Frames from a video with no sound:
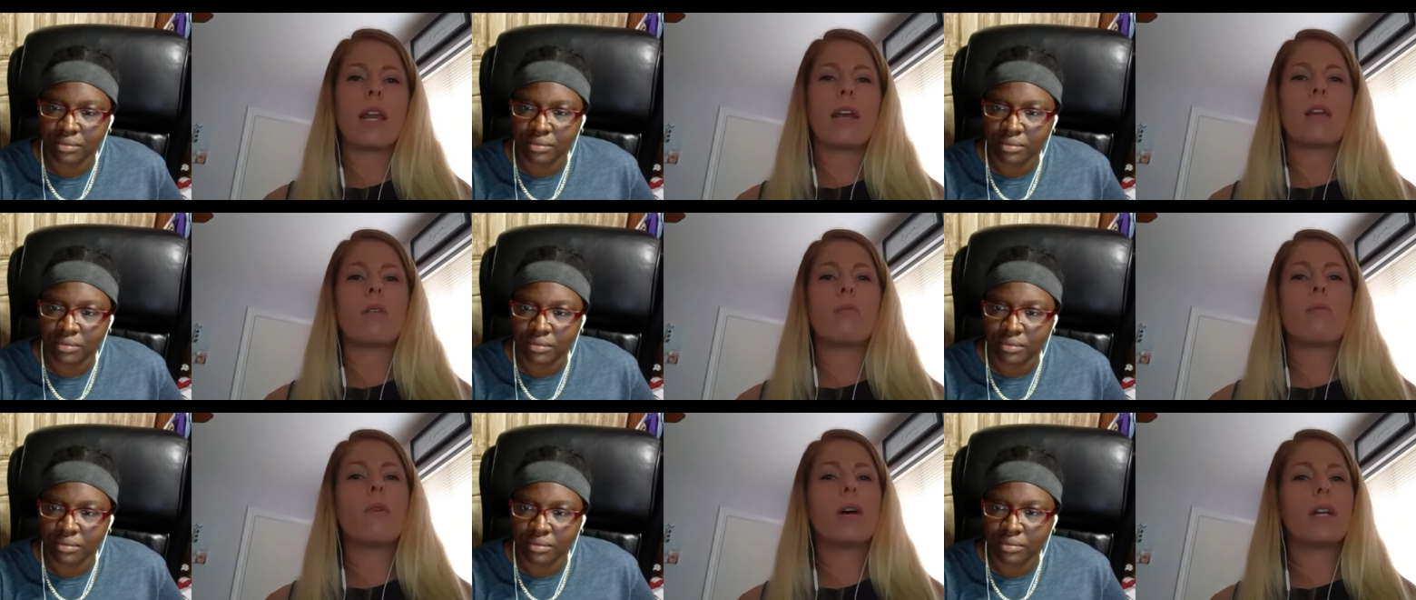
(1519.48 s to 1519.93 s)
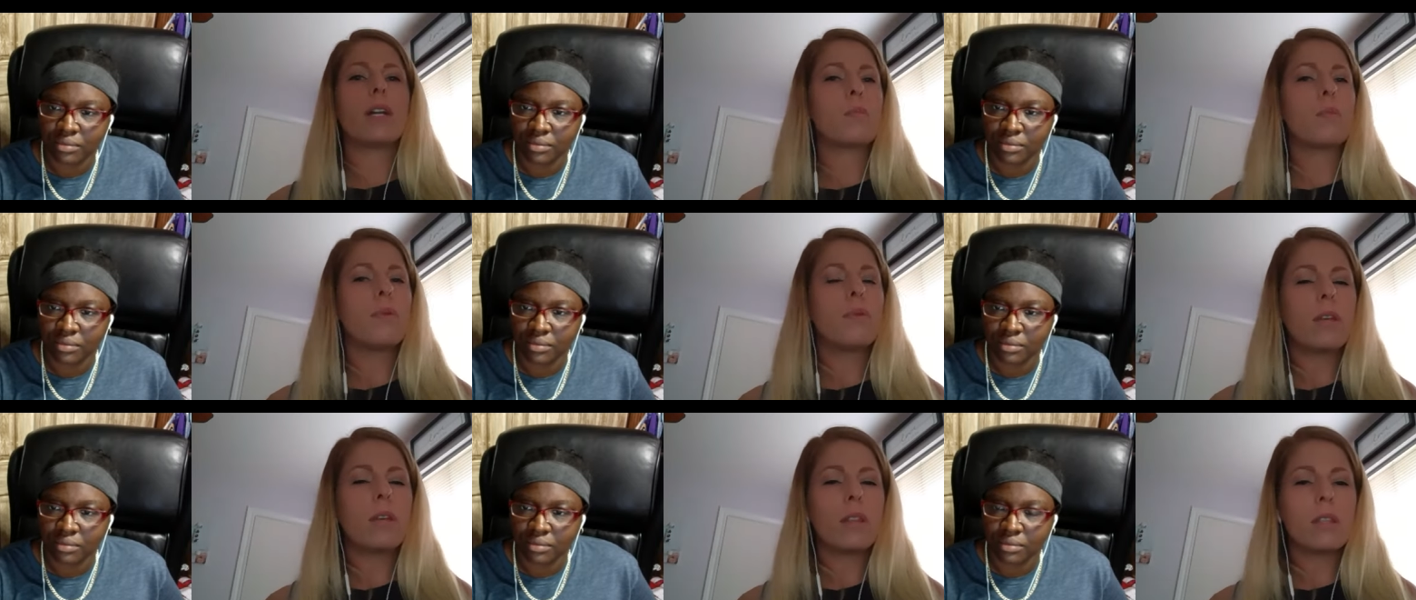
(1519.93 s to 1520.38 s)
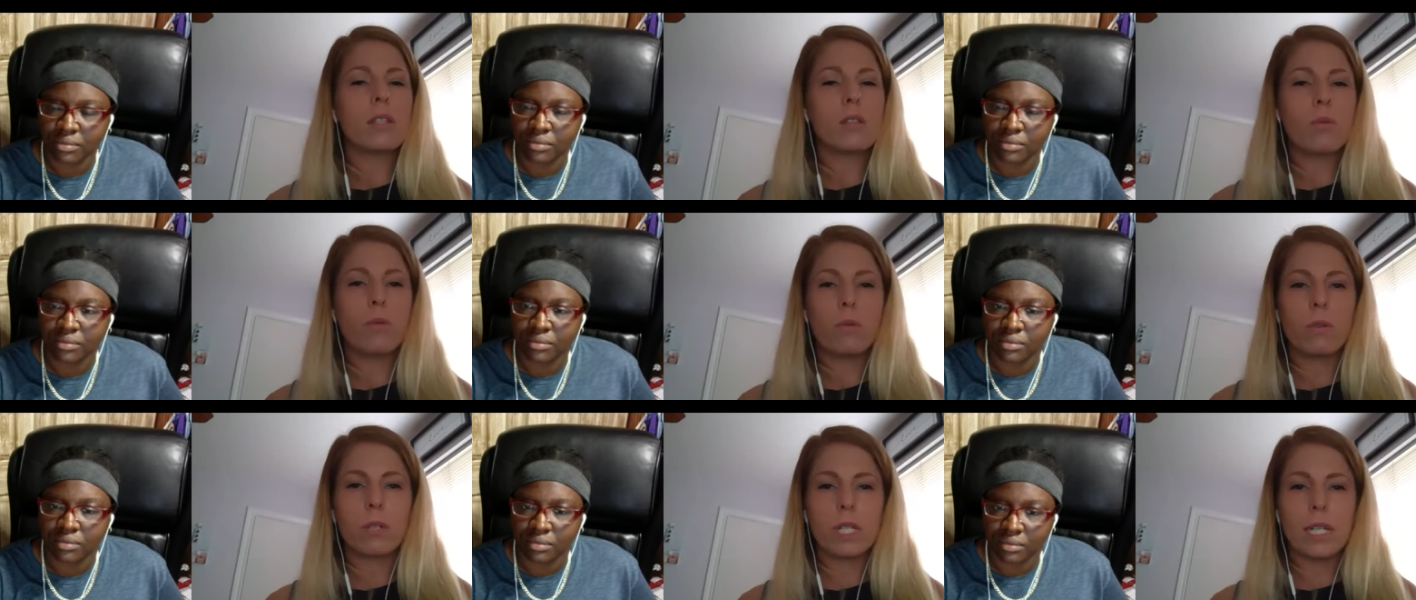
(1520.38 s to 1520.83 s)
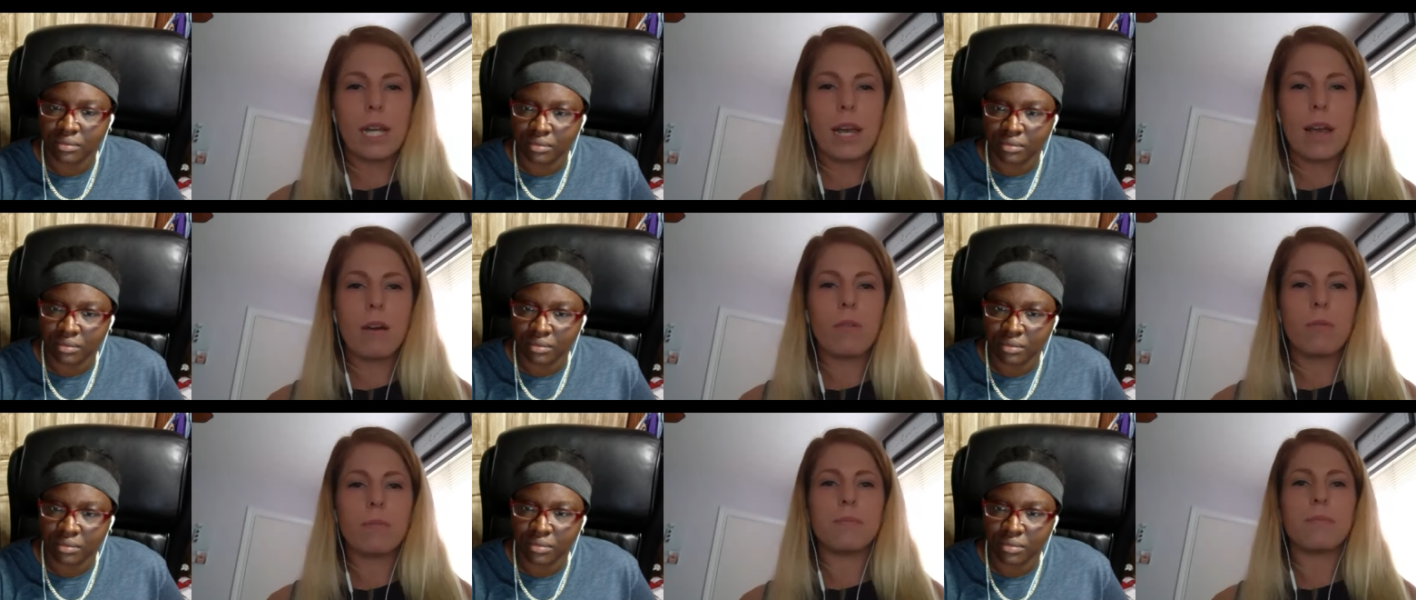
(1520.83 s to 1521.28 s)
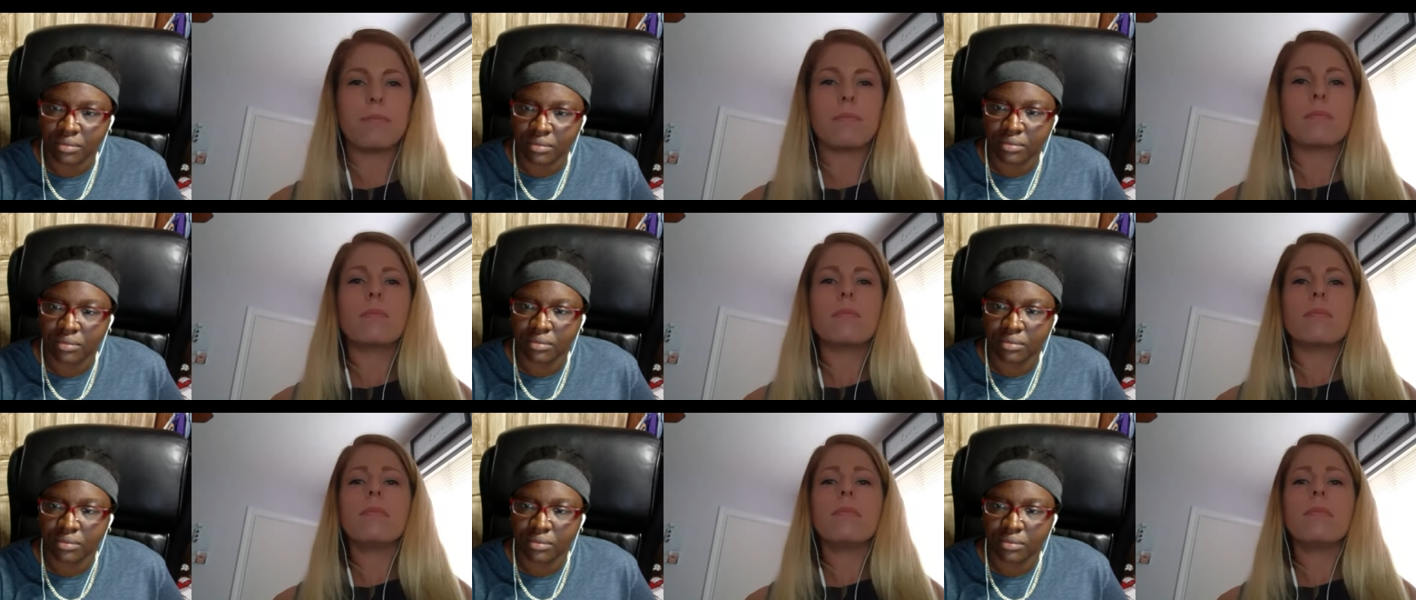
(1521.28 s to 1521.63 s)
Speaker 1: credit, what's pulling the scores down.